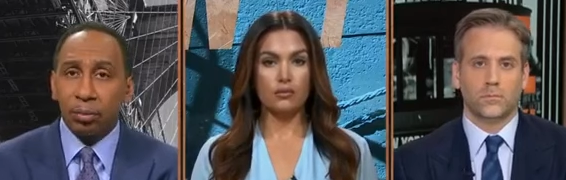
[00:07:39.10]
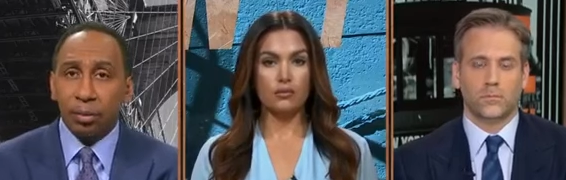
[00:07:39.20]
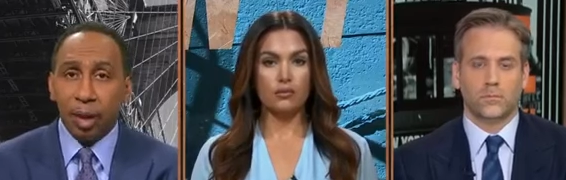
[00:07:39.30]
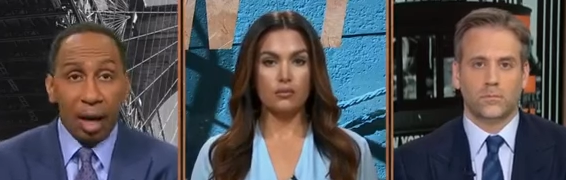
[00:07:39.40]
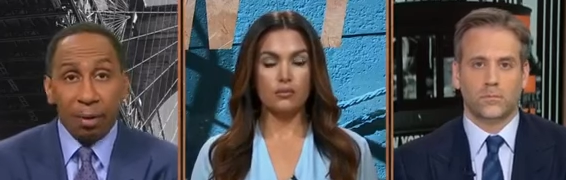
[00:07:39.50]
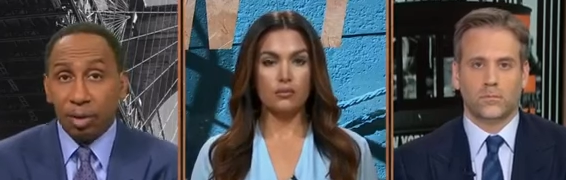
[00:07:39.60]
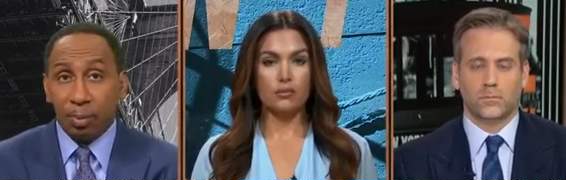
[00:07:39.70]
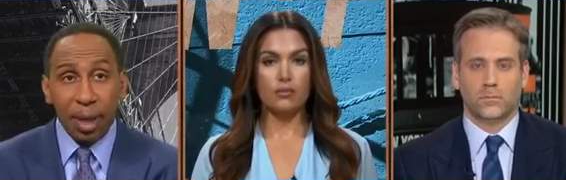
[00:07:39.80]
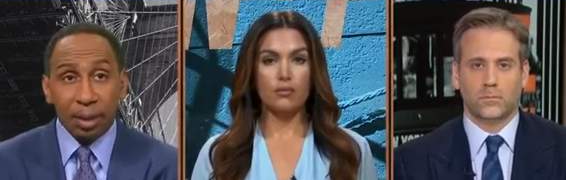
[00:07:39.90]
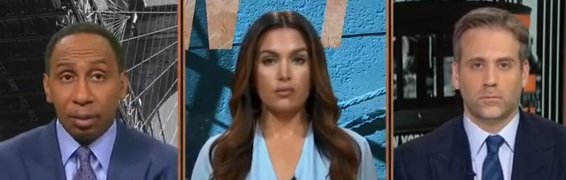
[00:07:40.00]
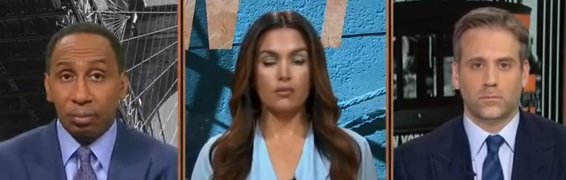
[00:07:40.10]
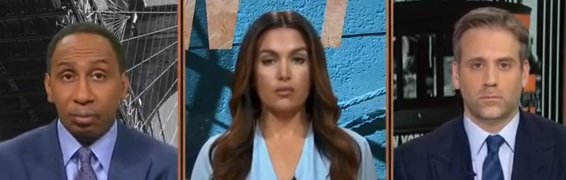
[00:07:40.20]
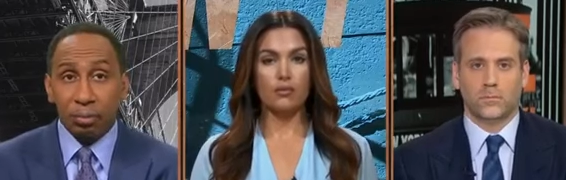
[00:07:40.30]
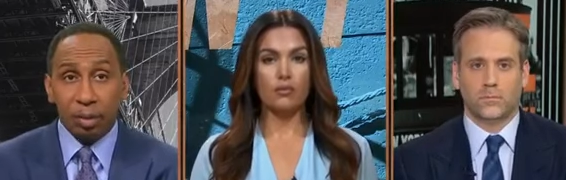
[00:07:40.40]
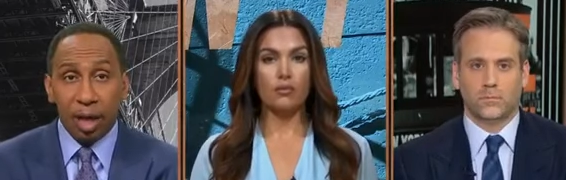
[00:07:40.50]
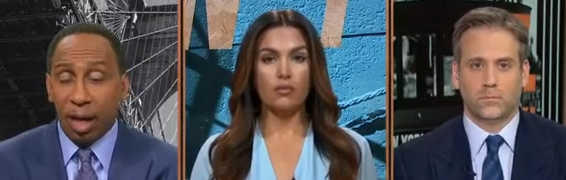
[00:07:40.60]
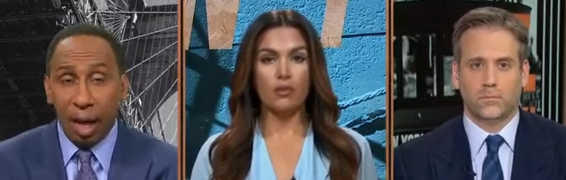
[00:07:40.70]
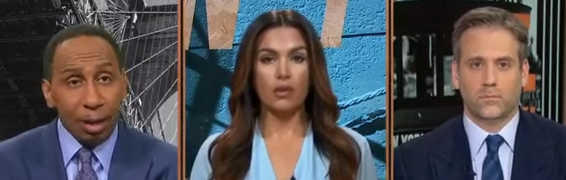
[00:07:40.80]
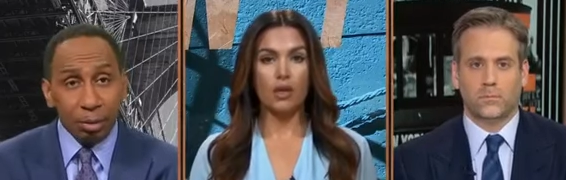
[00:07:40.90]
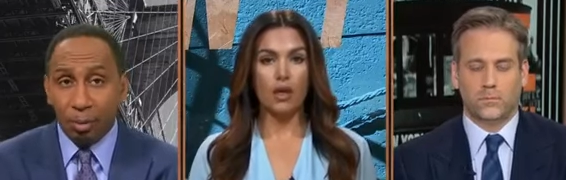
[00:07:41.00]
Speaker 1: and I respect him. The hell,
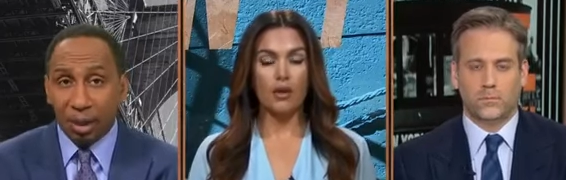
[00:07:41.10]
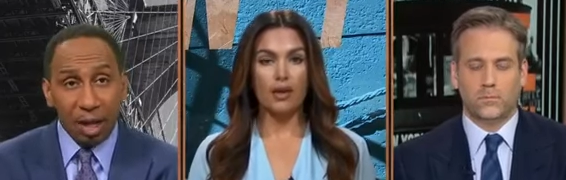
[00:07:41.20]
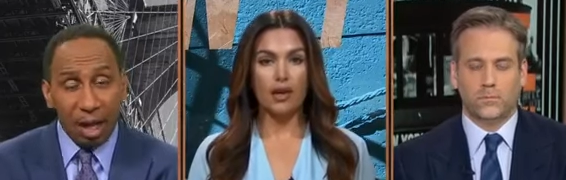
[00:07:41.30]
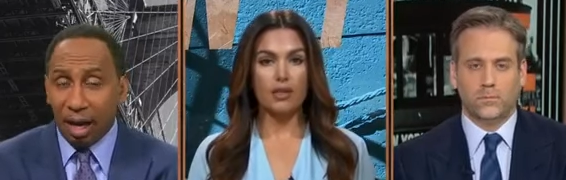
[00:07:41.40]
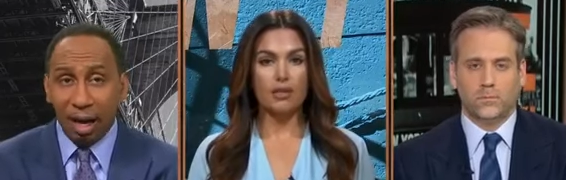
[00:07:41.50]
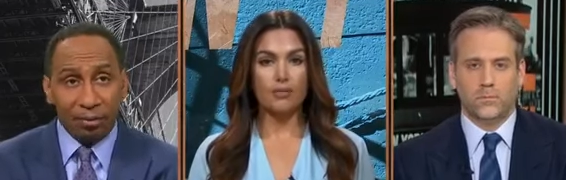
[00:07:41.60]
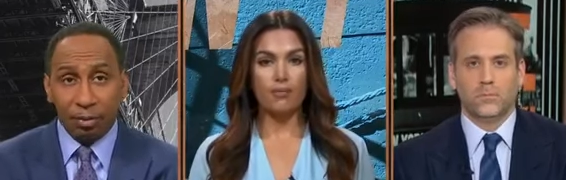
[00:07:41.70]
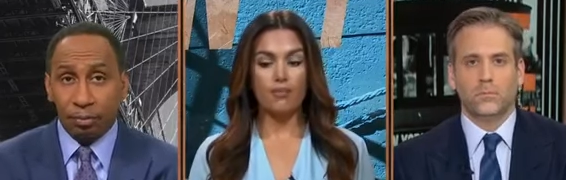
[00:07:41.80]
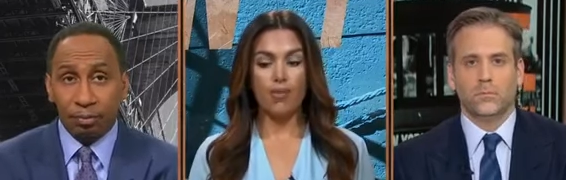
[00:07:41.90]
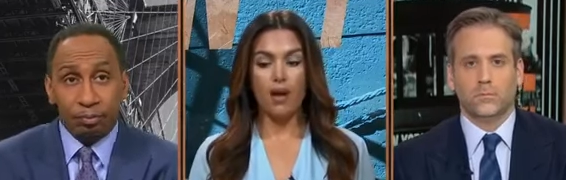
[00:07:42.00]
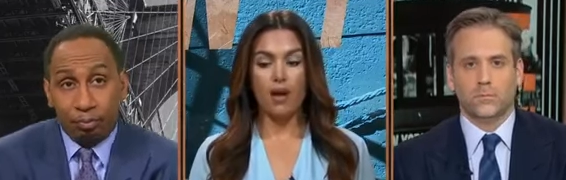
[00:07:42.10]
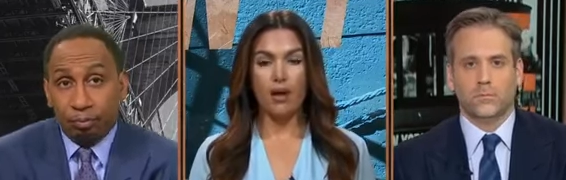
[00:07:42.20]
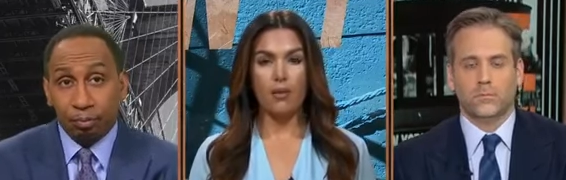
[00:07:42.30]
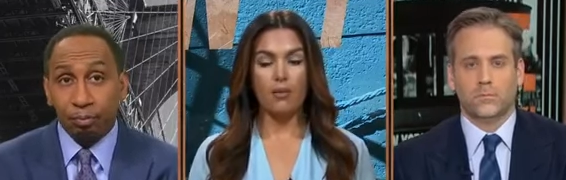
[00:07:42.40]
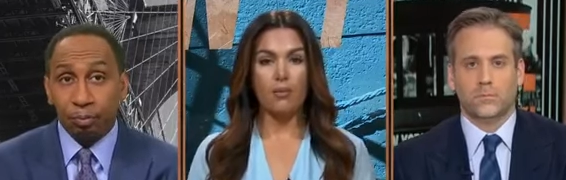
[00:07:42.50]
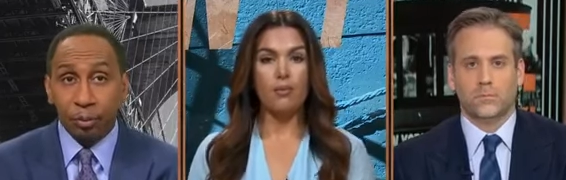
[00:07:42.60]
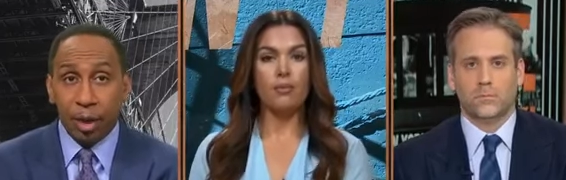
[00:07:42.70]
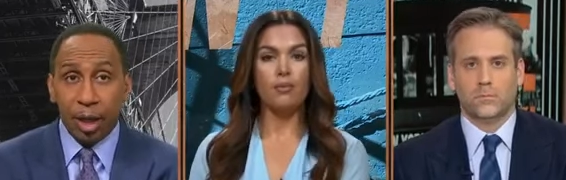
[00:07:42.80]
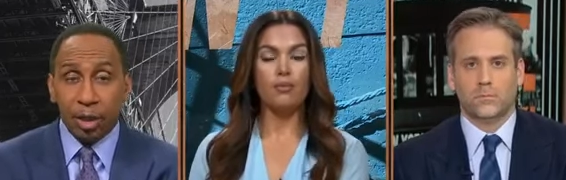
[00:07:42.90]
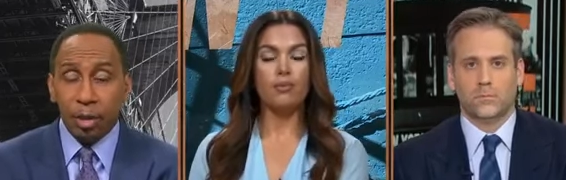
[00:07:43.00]
I respect right. the hell out of him. Uh, you
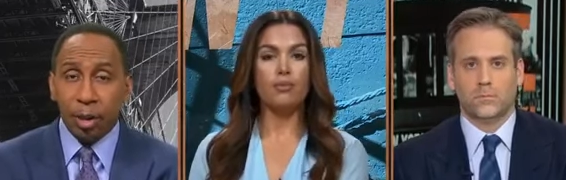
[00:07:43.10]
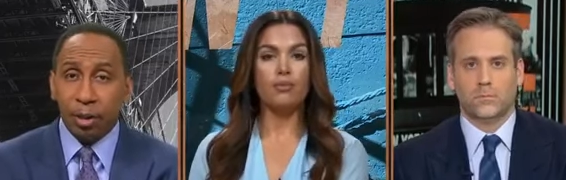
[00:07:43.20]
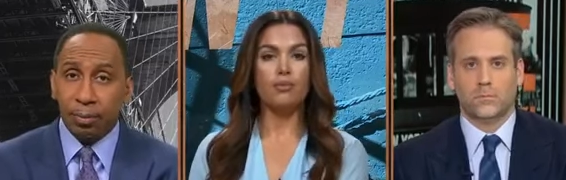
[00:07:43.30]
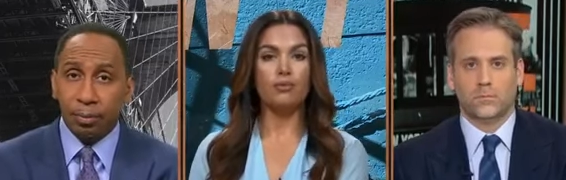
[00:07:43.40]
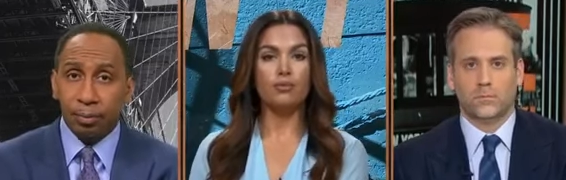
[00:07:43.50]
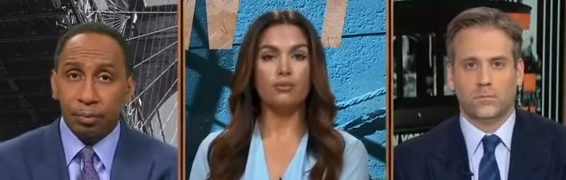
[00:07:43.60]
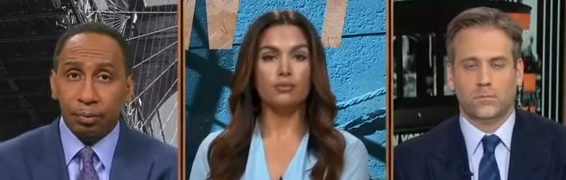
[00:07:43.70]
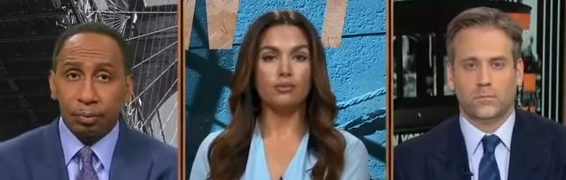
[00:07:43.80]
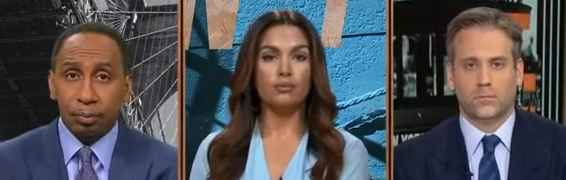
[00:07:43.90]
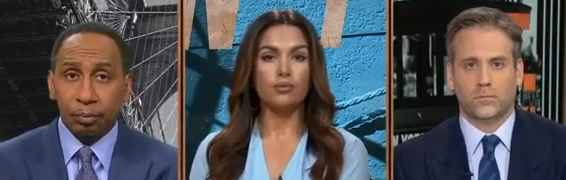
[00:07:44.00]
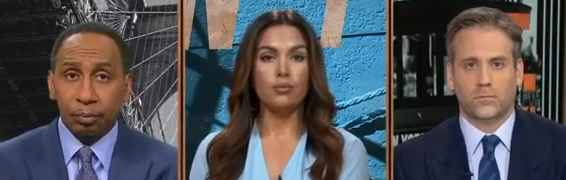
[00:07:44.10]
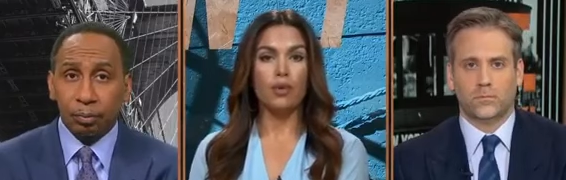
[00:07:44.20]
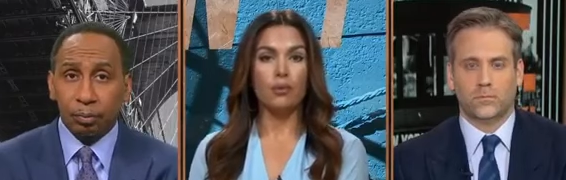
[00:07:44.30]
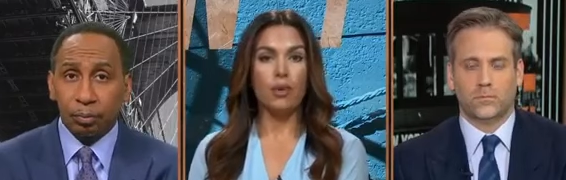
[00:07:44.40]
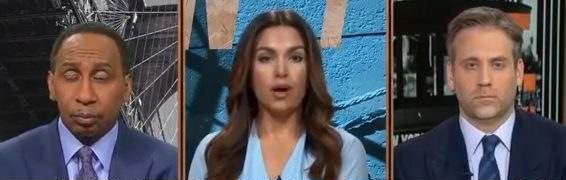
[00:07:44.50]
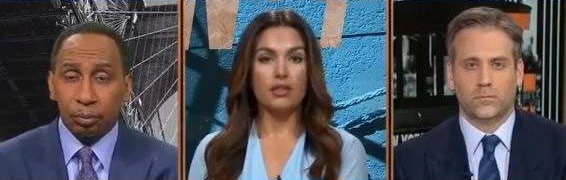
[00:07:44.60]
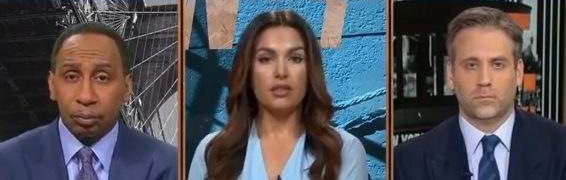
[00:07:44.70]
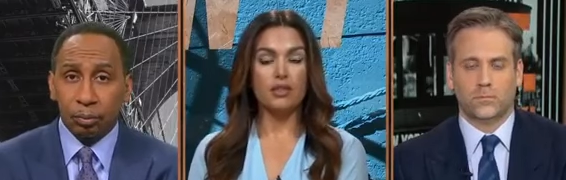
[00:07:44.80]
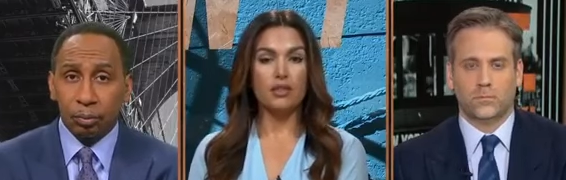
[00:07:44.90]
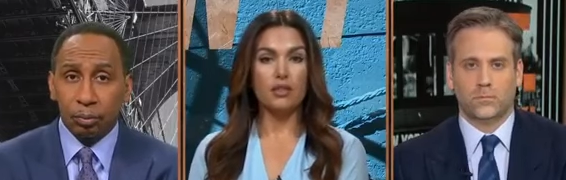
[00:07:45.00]
got to do it.
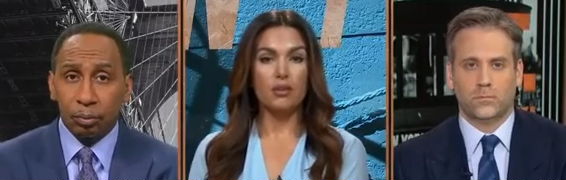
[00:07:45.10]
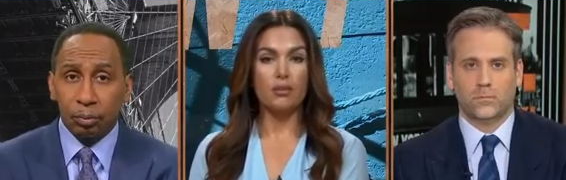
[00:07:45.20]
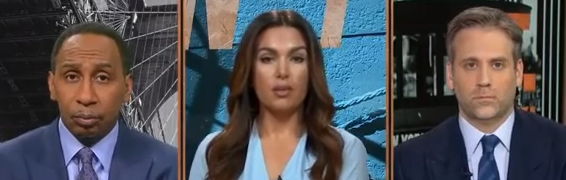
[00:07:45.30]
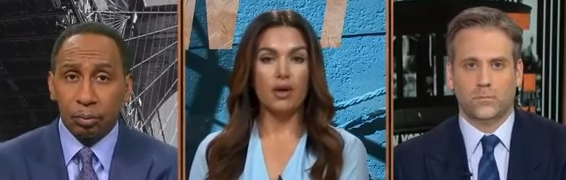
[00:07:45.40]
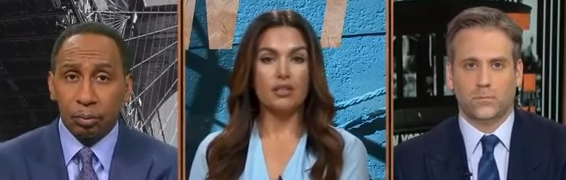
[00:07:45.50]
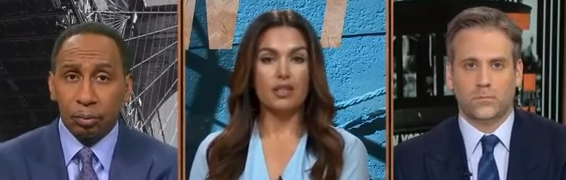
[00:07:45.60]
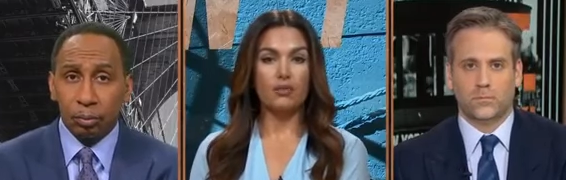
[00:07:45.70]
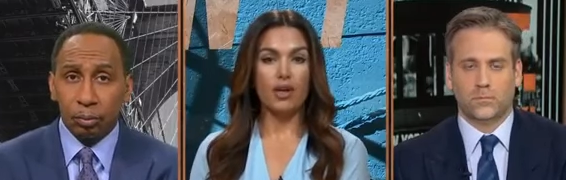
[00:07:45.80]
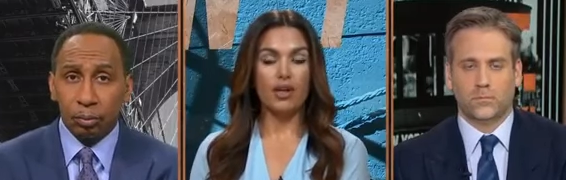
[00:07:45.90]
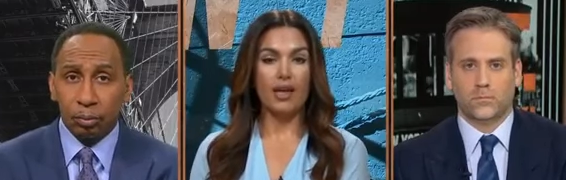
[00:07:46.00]
Speaker 2: Boston, Boston ranking.